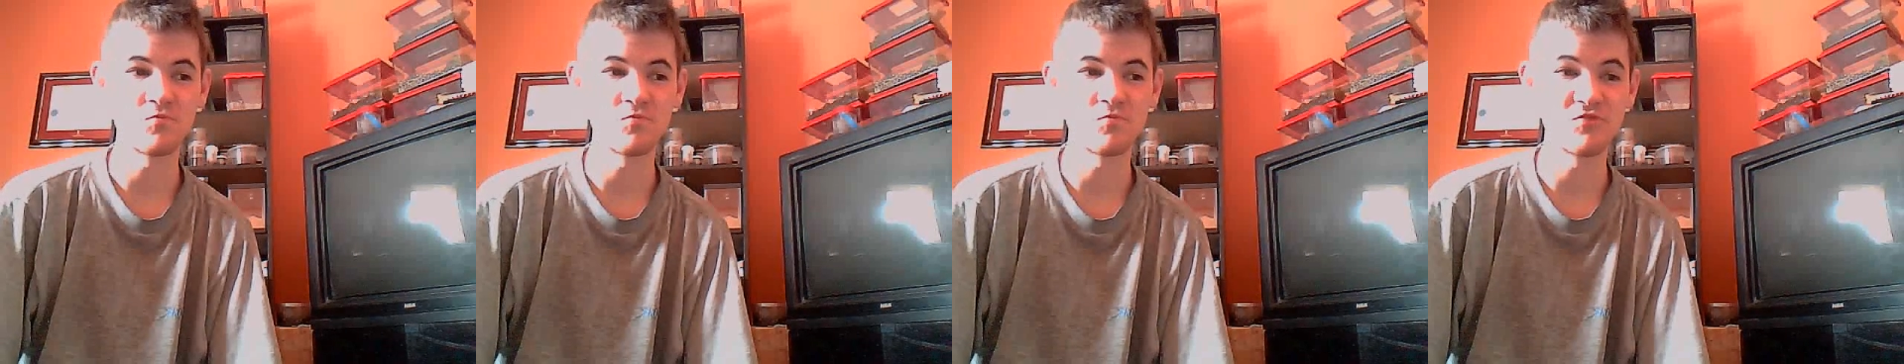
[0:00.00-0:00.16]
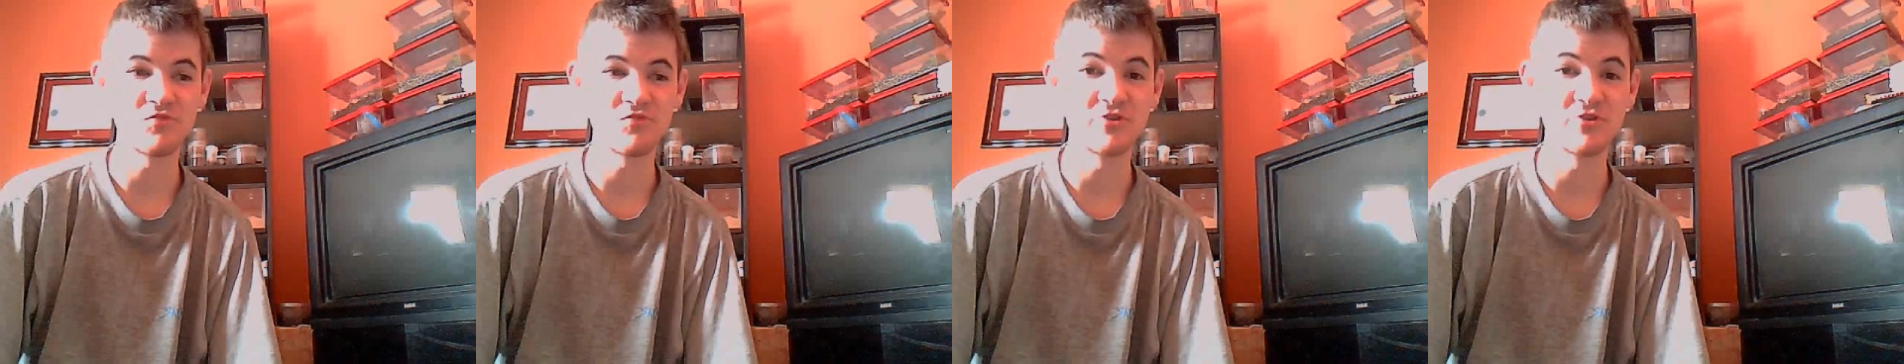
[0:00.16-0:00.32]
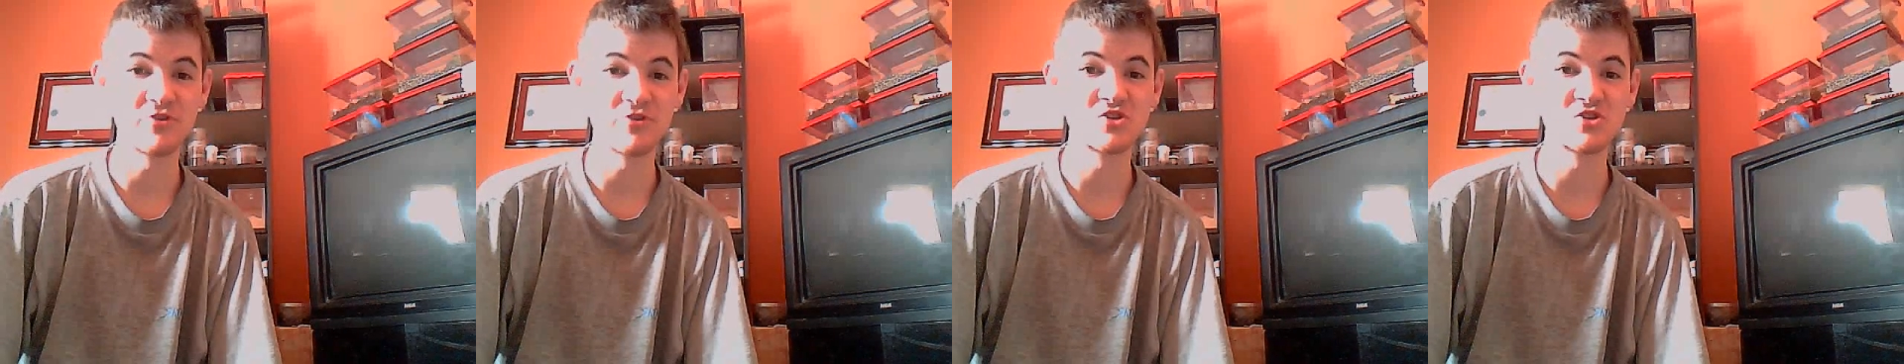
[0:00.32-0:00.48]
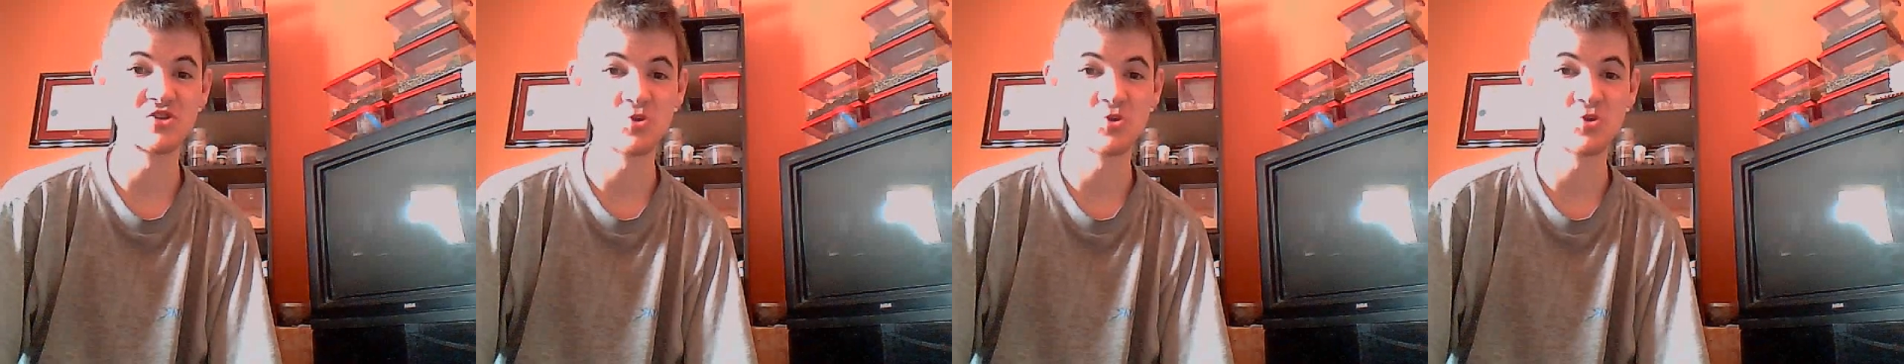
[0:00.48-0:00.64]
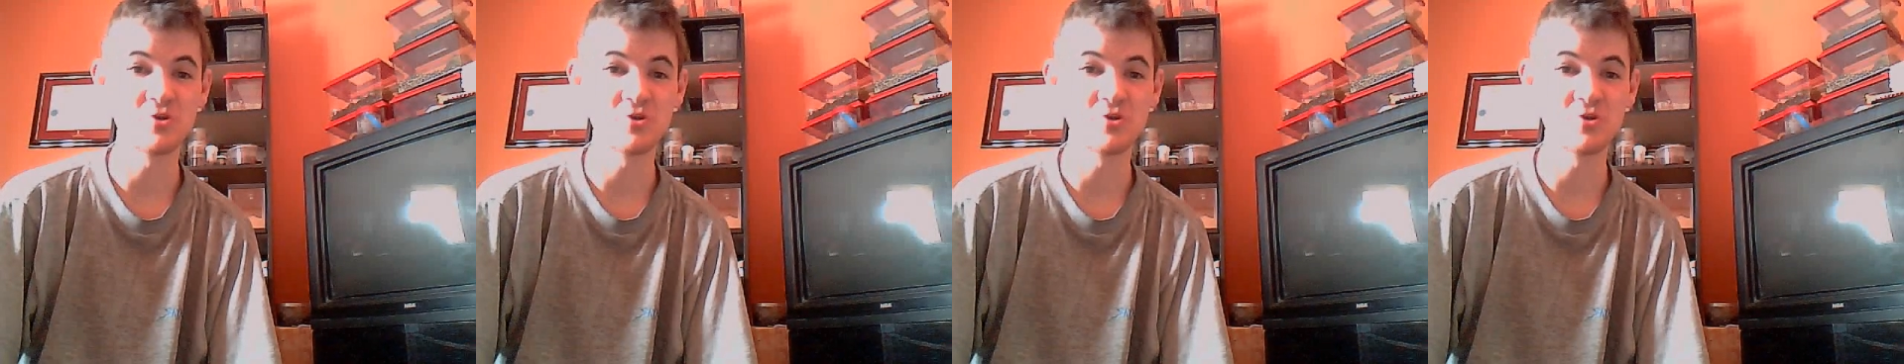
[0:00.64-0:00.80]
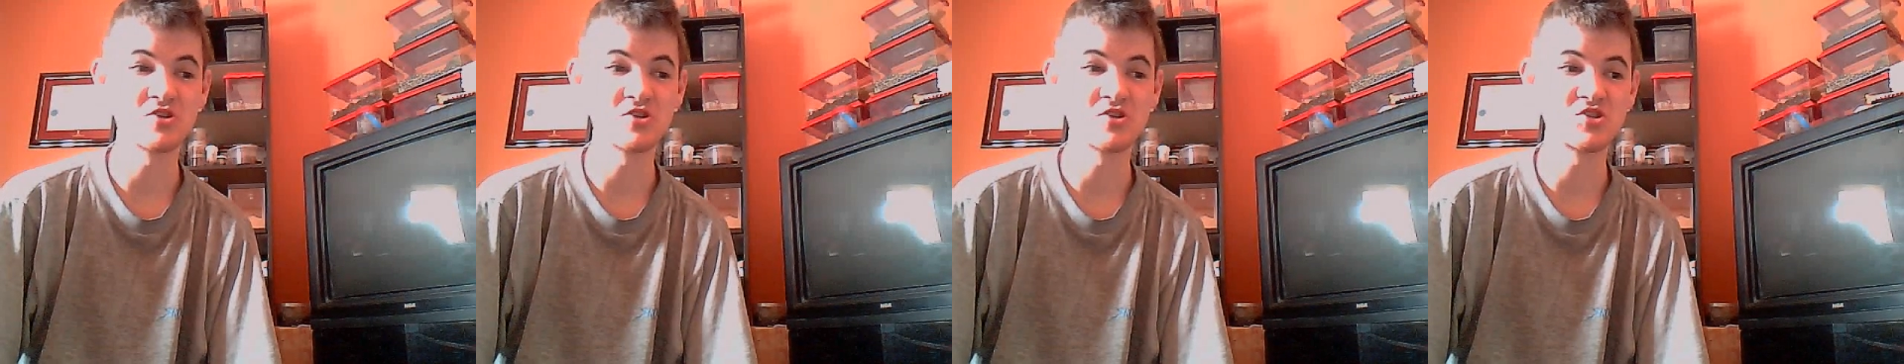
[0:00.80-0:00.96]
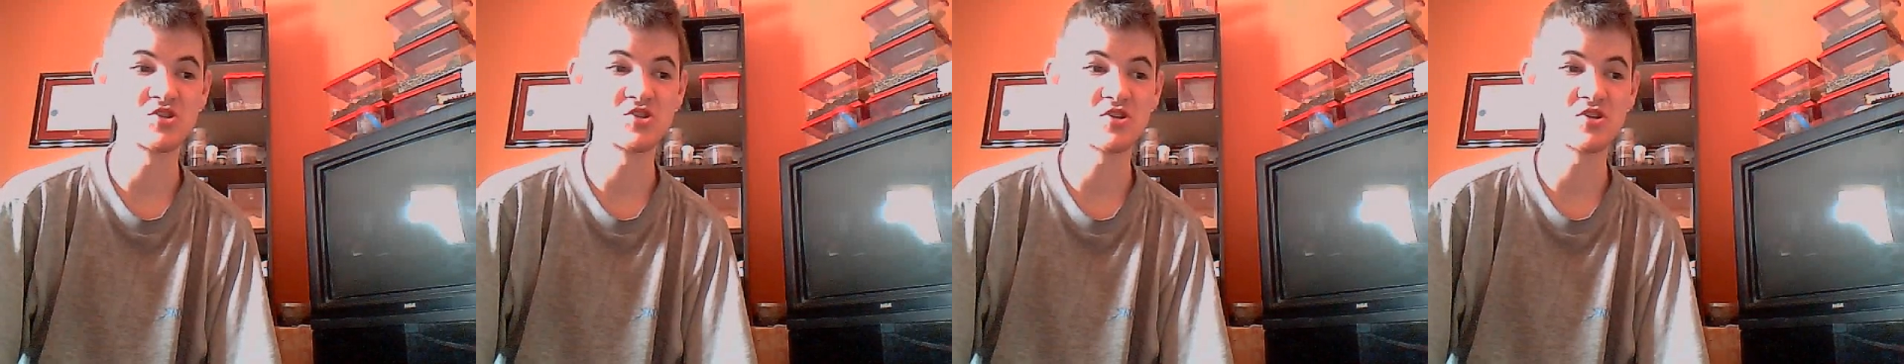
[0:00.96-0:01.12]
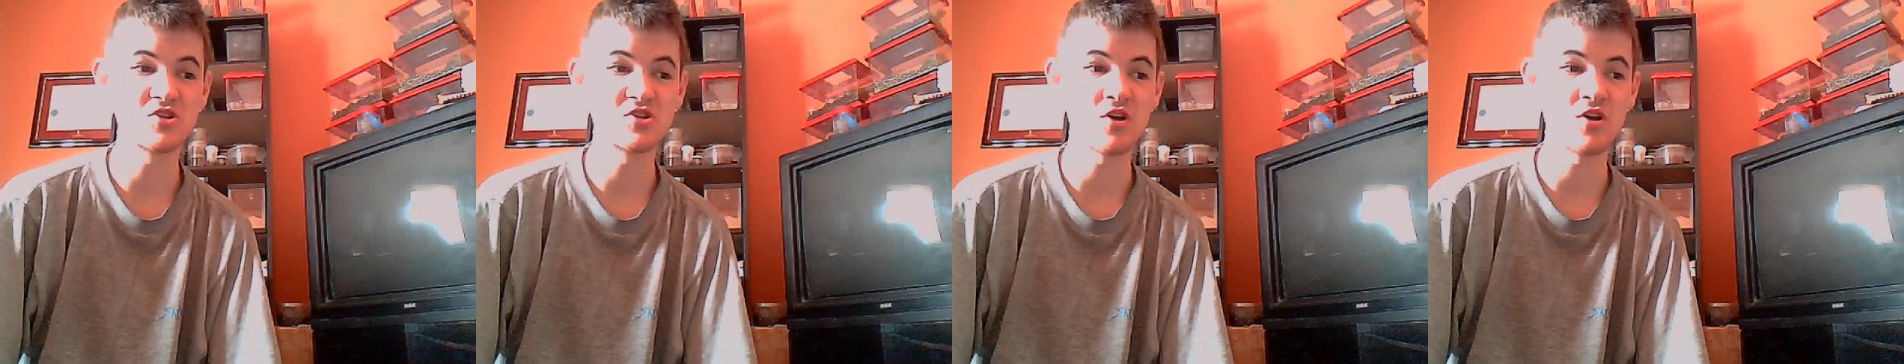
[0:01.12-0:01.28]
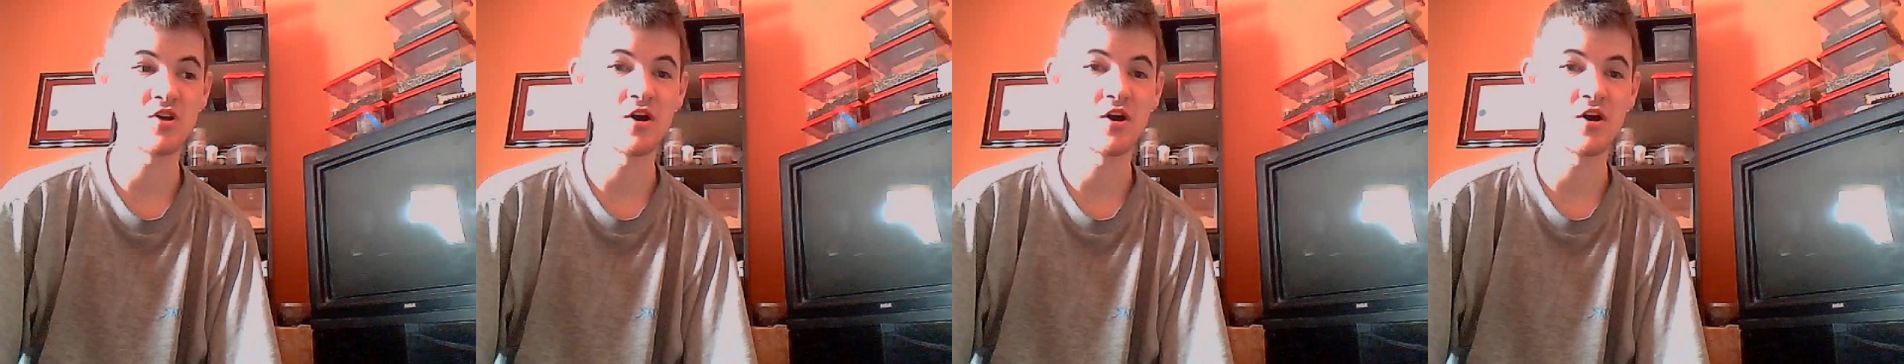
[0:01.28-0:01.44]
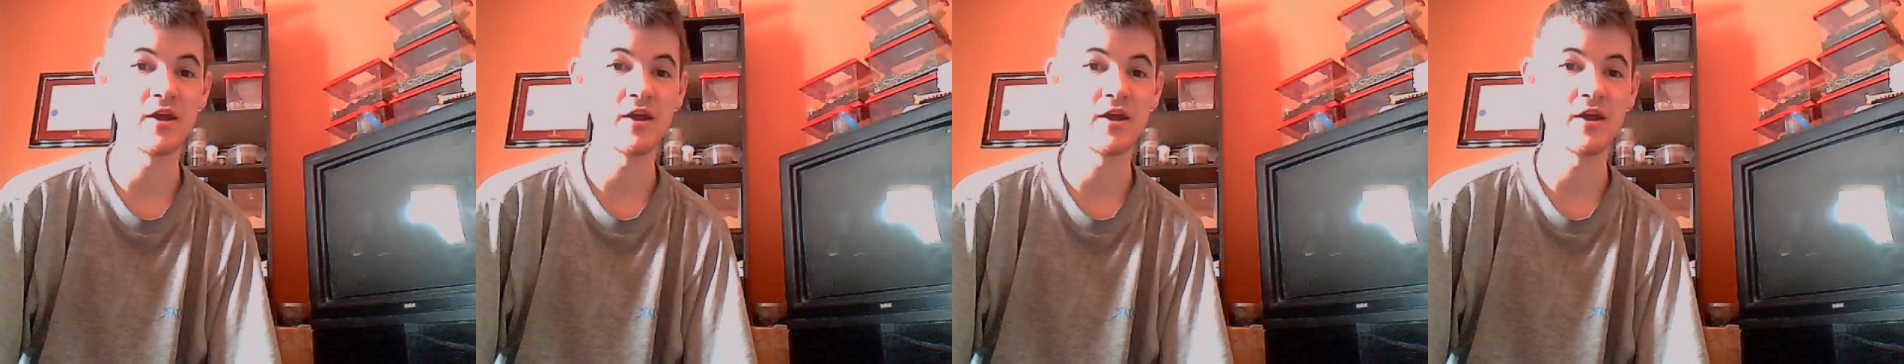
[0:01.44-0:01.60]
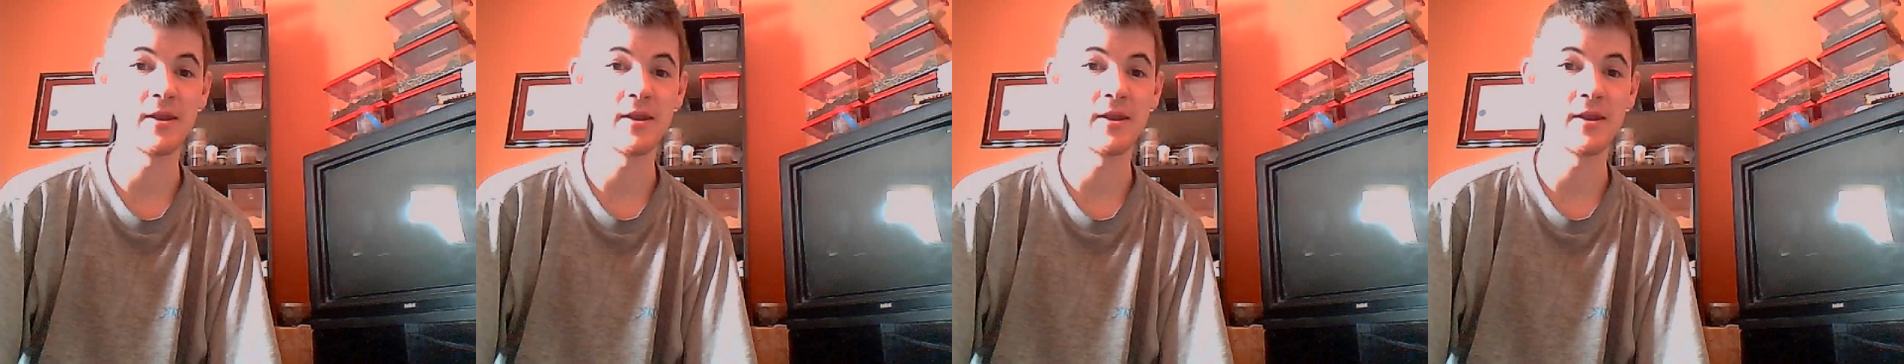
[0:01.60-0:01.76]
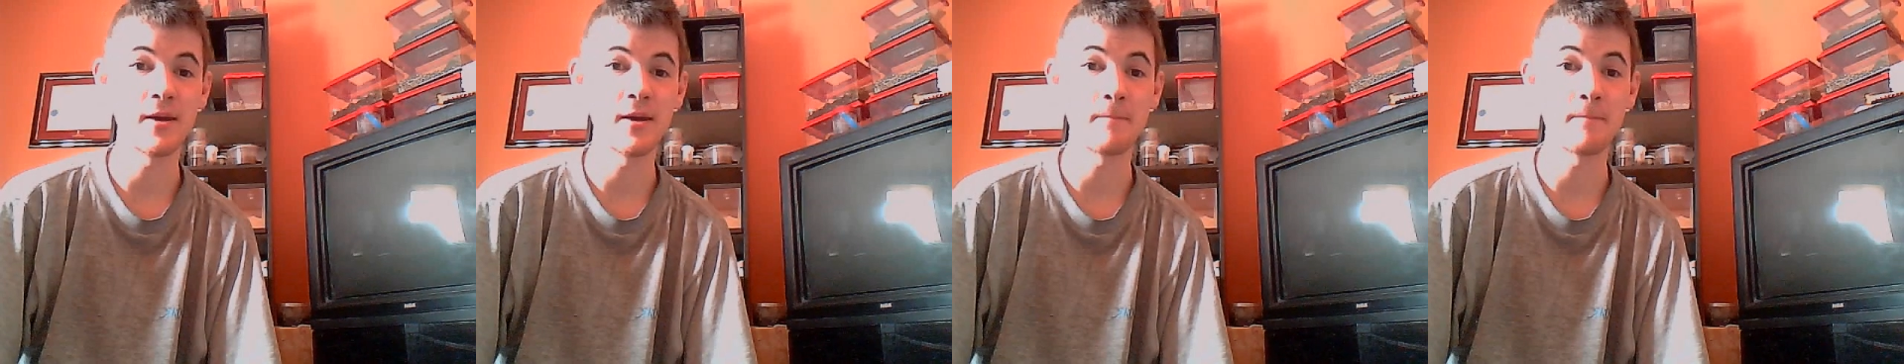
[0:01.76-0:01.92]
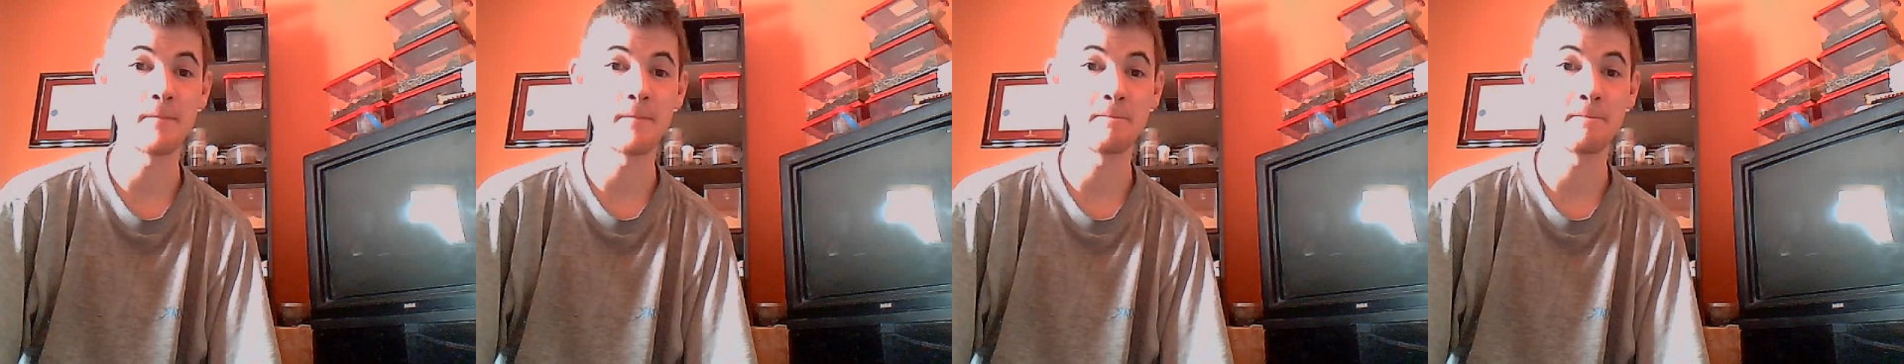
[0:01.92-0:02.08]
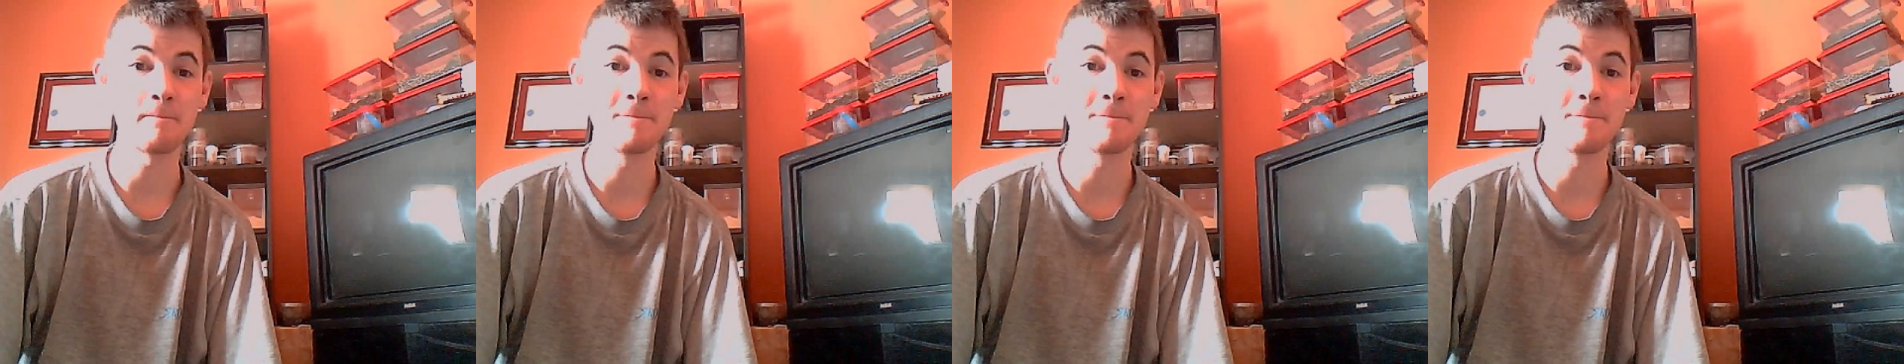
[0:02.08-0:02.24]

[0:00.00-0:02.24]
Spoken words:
there is a shortage on